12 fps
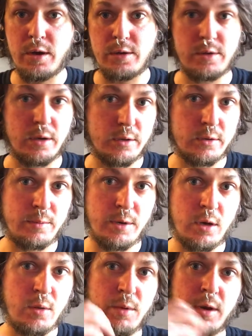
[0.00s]
as Santo
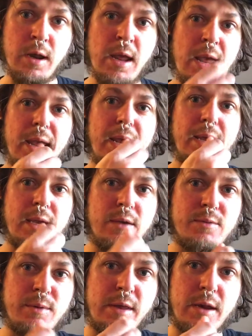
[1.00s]
Domingo, but it
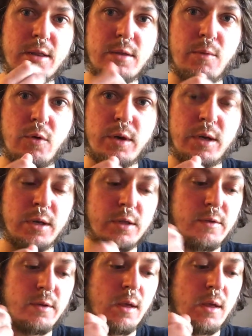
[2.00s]
gives me that smokiness,